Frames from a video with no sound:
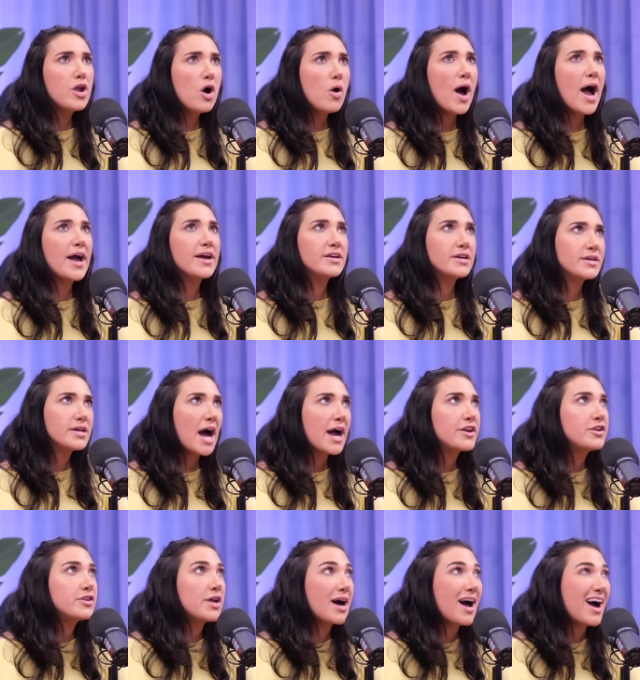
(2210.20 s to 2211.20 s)

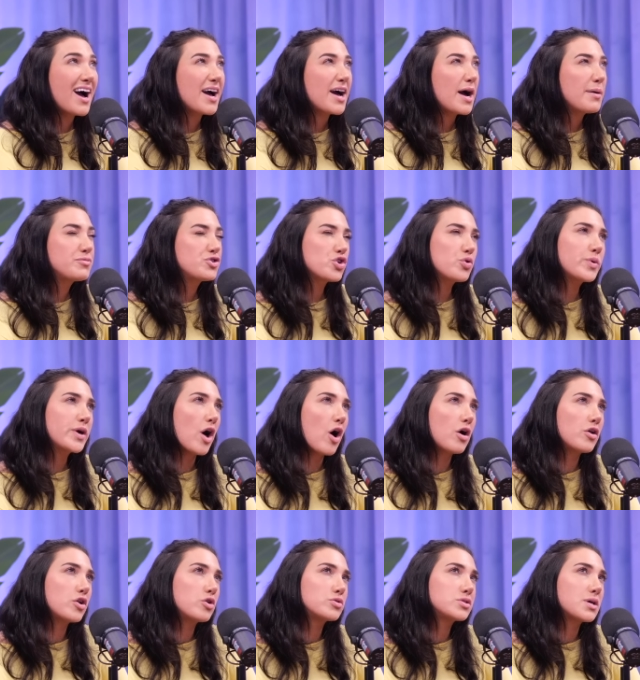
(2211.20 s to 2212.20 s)
I'm sure we all
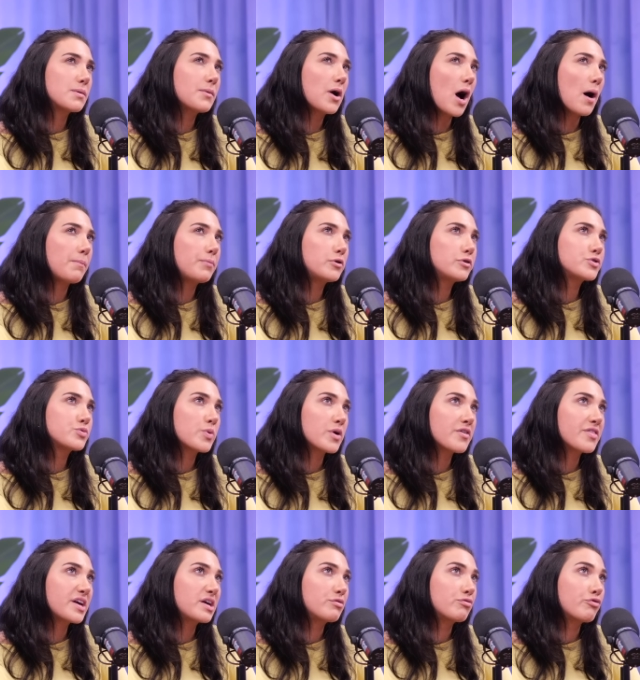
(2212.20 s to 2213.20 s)
know some couples where
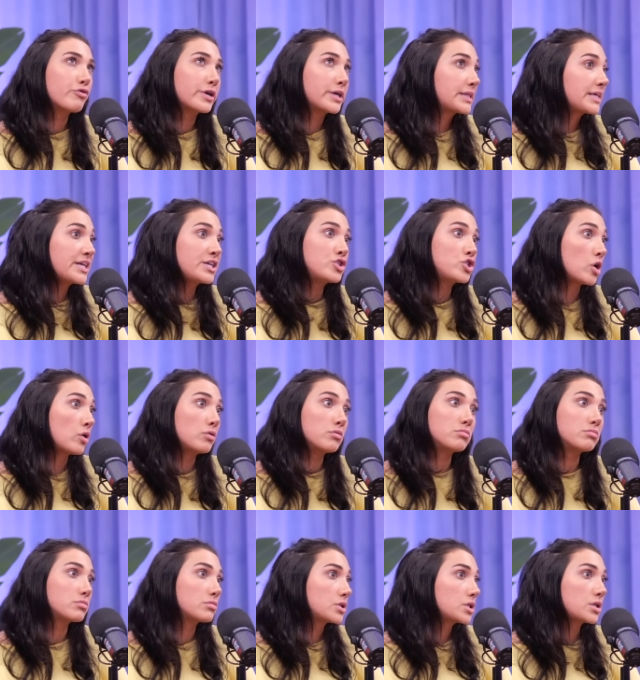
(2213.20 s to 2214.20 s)
they really don't
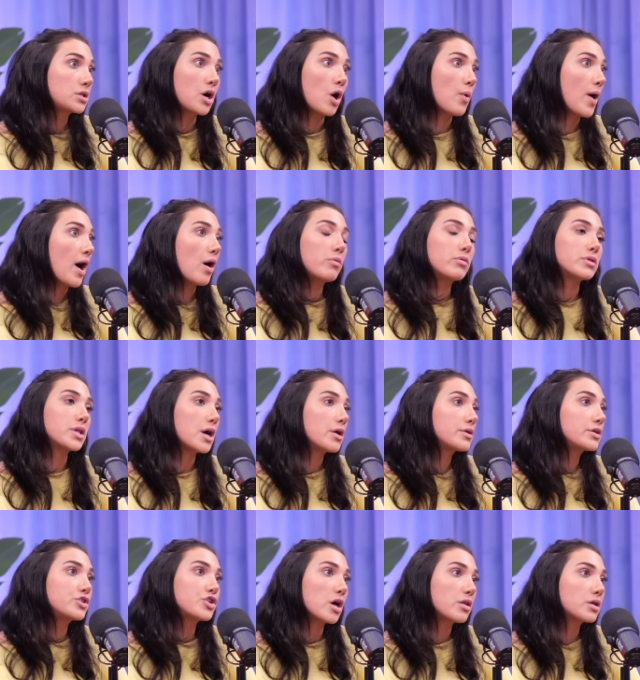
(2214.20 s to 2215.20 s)
go out without
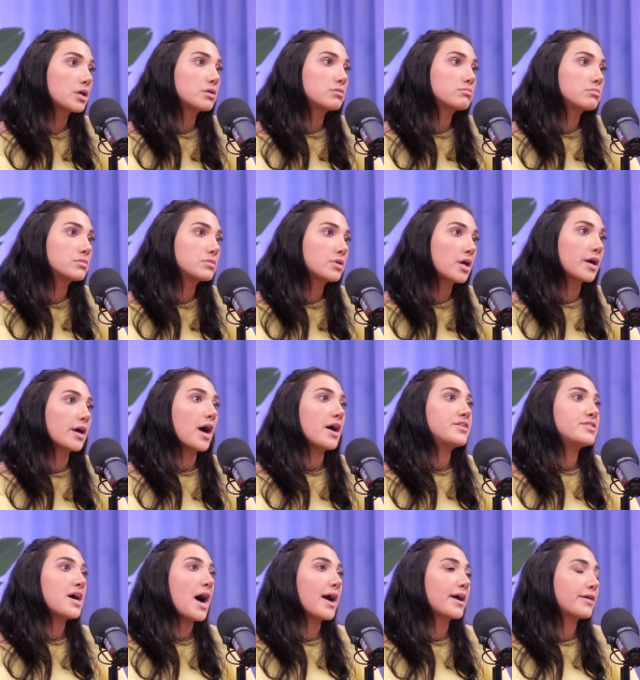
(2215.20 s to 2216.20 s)
each other. Like
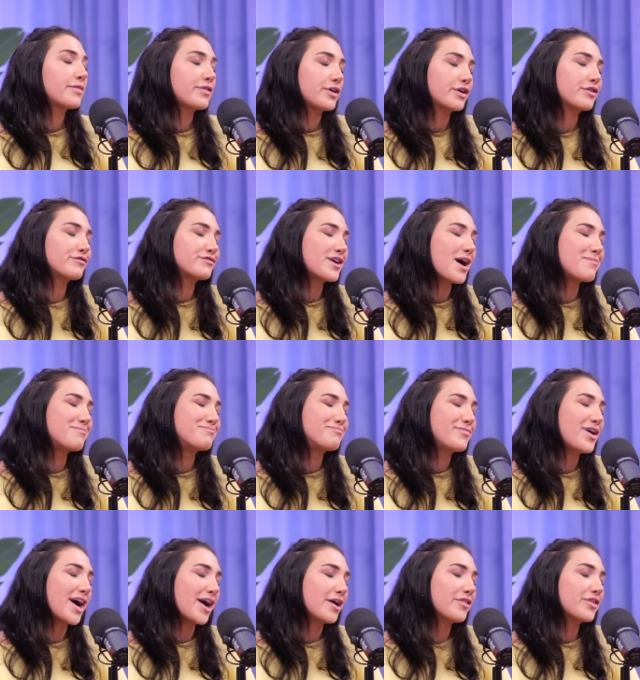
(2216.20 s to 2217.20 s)
I can think of some.
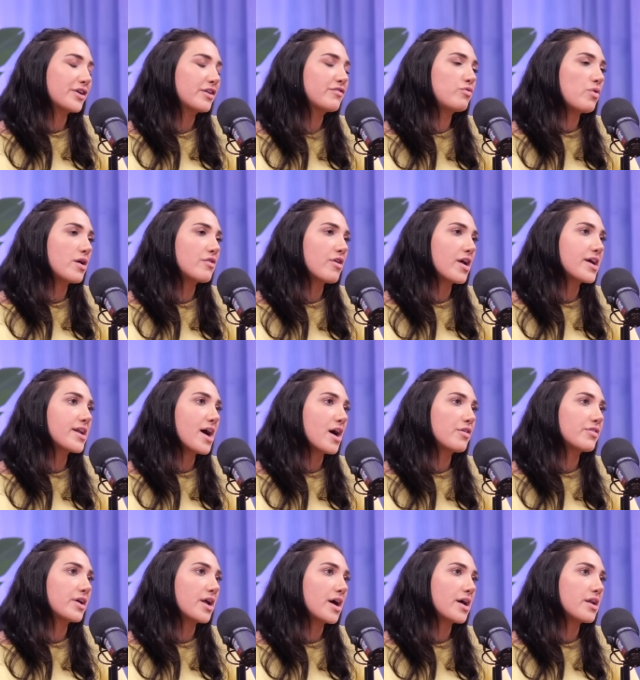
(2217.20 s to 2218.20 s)
I can think of one right now
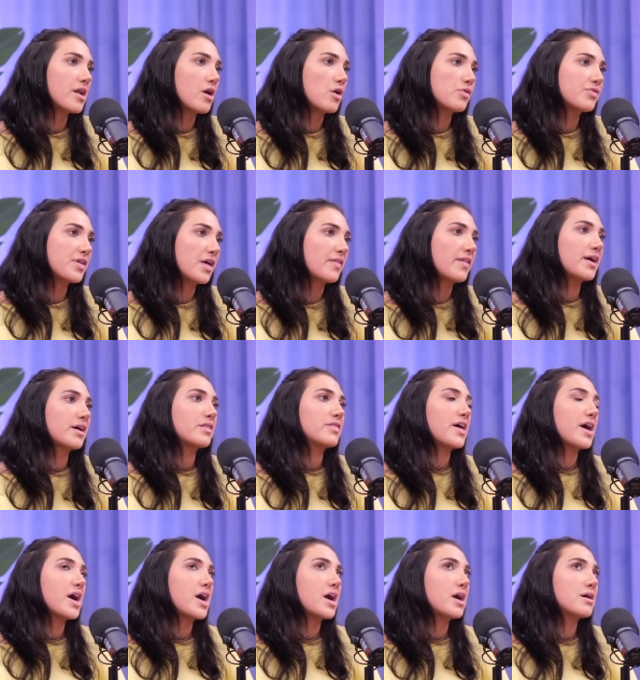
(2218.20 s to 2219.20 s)
that I know that like
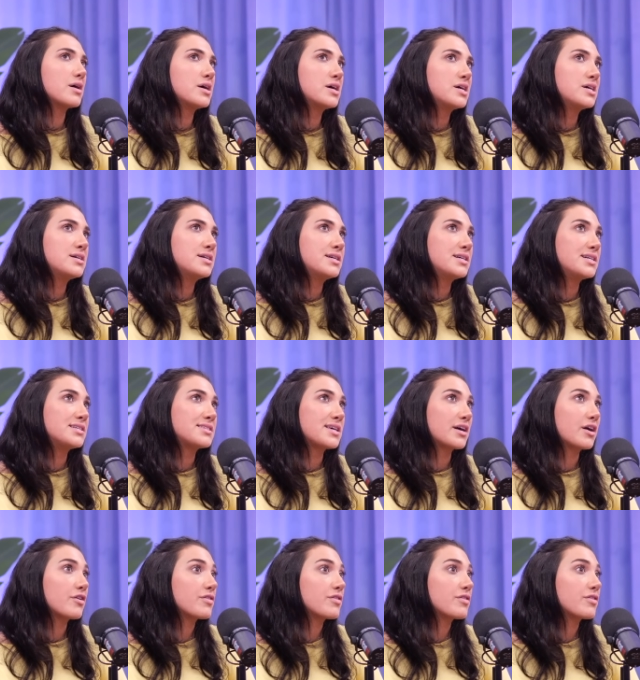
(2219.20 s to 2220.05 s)
it's like, are they